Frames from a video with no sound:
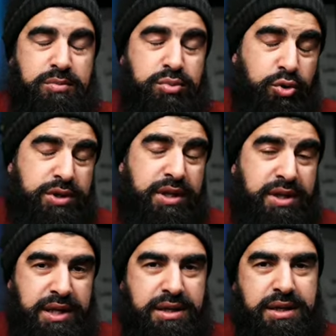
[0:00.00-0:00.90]
important
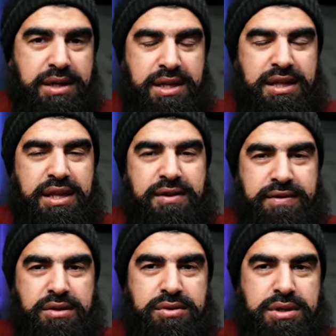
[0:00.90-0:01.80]
thing that they
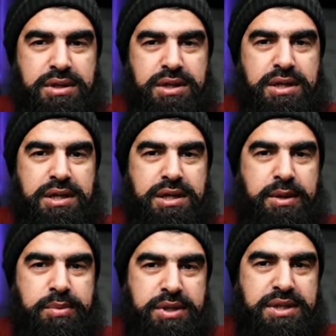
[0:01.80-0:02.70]
found
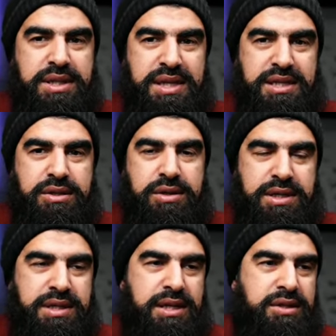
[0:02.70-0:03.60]
that person needs to
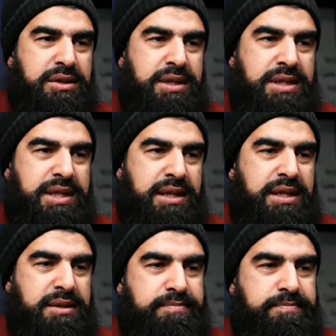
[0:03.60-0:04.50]
understand to understand the
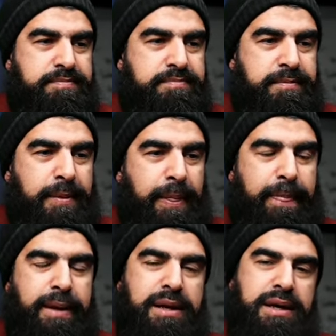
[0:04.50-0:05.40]
deen?
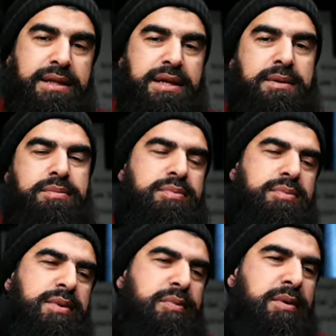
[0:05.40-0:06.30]
I think that,
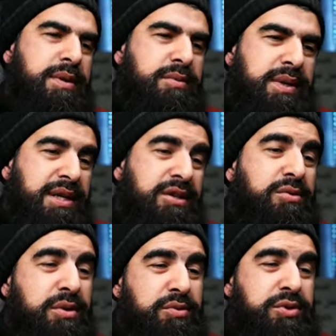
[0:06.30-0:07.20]
that probably would. I don't know.
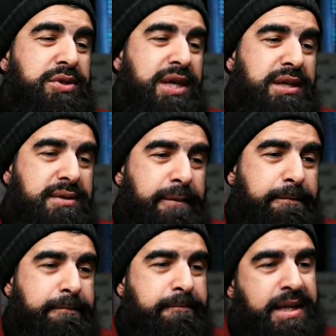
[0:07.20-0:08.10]
What would you say?
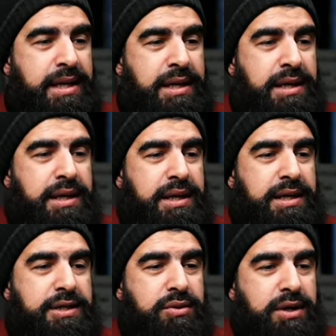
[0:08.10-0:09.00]

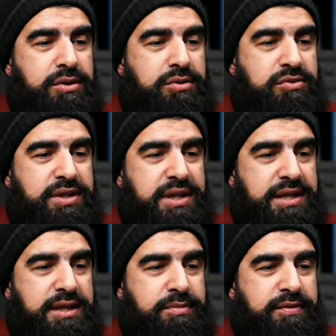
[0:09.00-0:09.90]
Is dua qunut
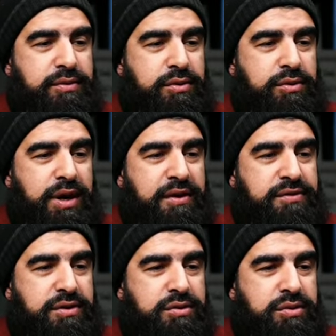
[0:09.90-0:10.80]
recited before or
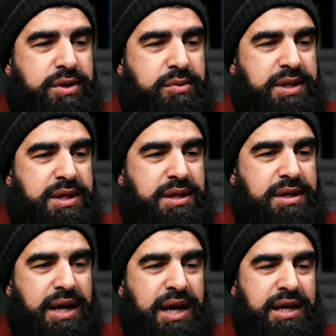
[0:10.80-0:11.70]
after ruku in witr?
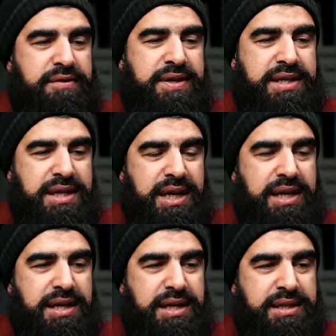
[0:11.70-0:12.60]
Hanafi
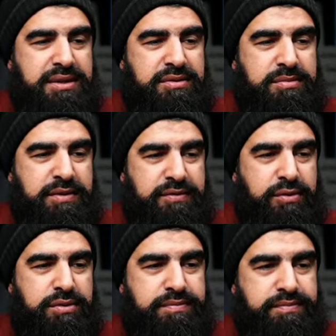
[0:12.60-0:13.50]
say it's before.